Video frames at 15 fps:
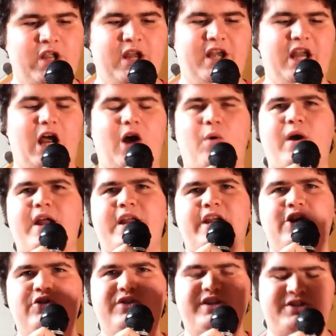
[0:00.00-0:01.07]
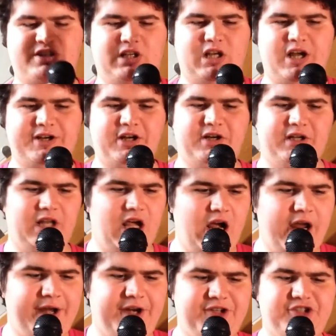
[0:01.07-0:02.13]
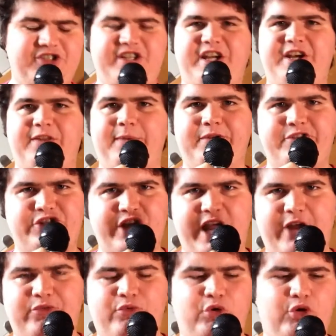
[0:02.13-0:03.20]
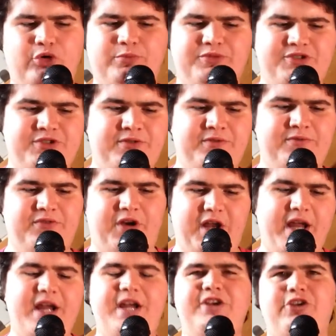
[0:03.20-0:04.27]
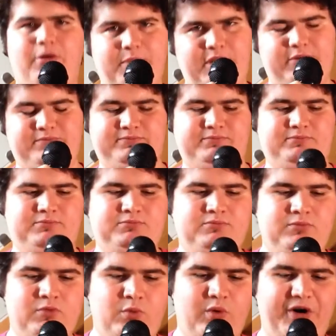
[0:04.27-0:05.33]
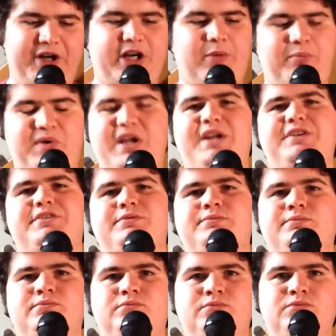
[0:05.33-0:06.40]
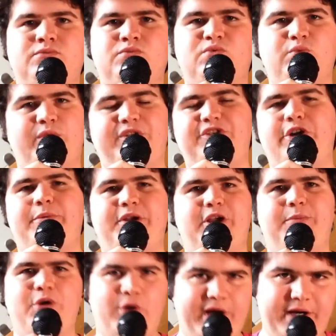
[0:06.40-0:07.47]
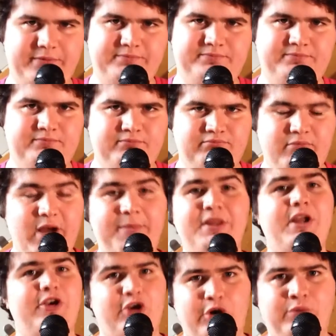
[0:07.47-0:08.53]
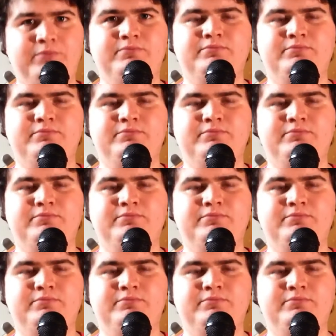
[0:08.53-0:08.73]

Now, I hear this a lot online and see it in the chat rooms that AEW want to compete with WWE. Maybe they do.